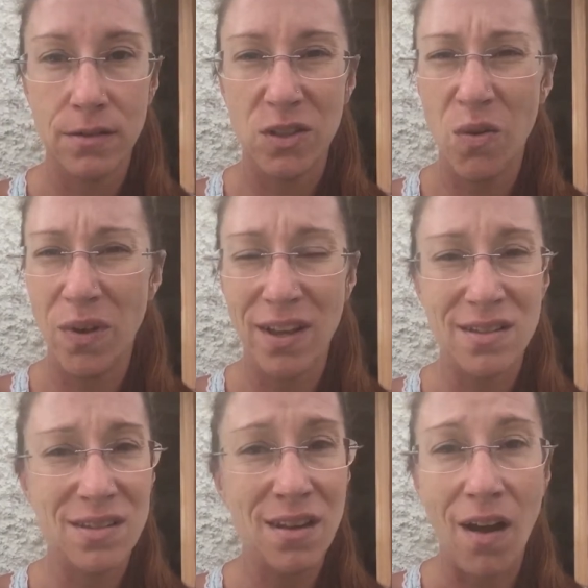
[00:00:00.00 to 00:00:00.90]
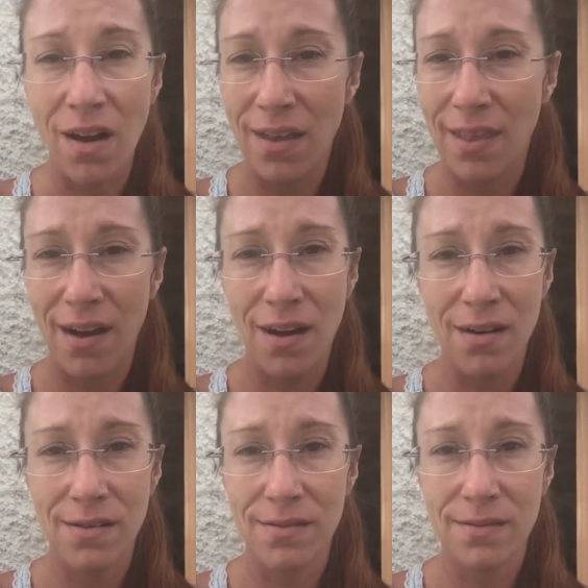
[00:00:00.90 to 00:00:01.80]
Don't get stuck
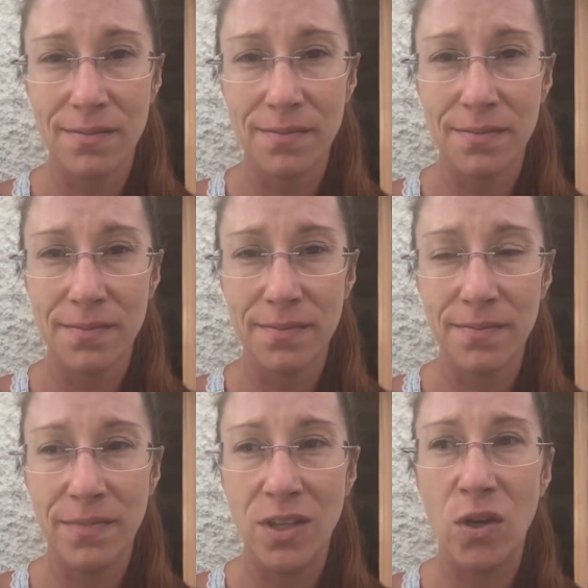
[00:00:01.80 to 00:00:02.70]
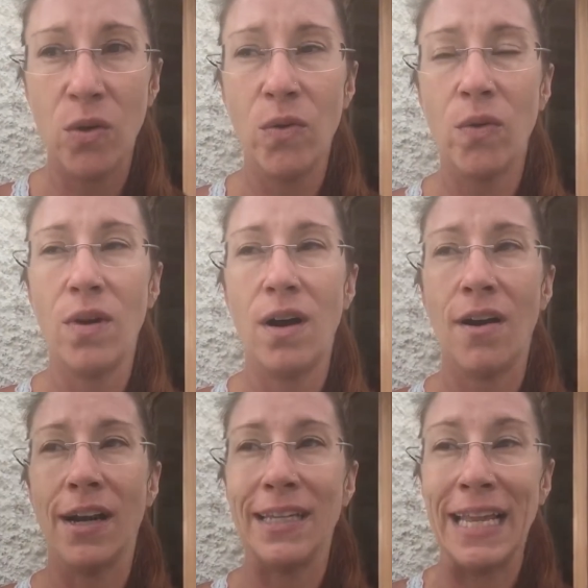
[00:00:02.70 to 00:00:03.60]
there you
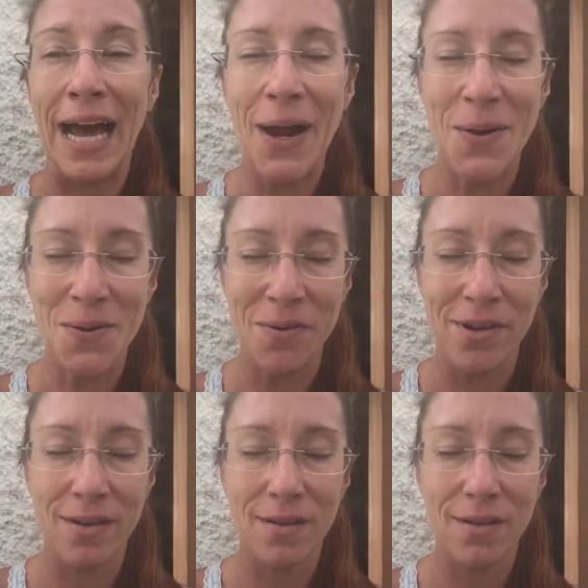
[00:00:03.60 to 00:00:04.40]
are allowed